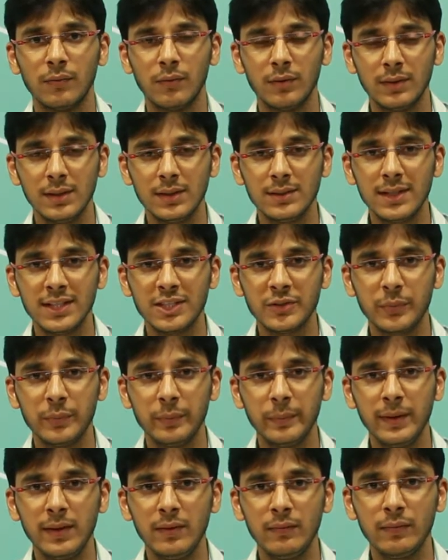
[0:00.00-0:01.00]
For this
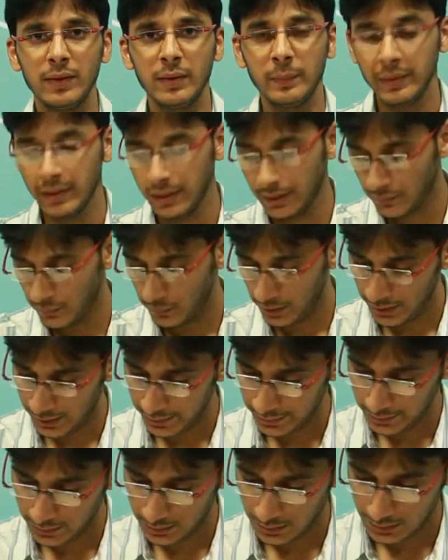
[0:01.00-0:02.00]
experiment, we'll be
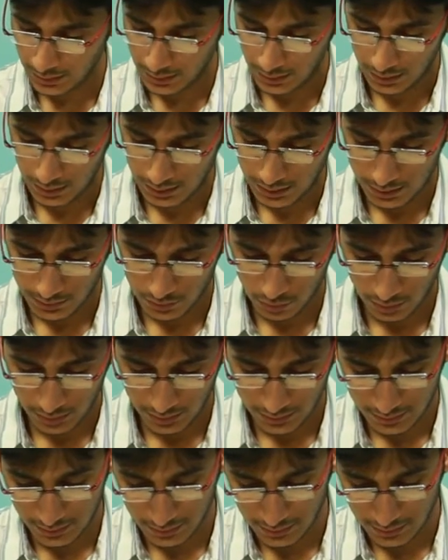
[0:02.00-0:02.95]
requiring ultrasonic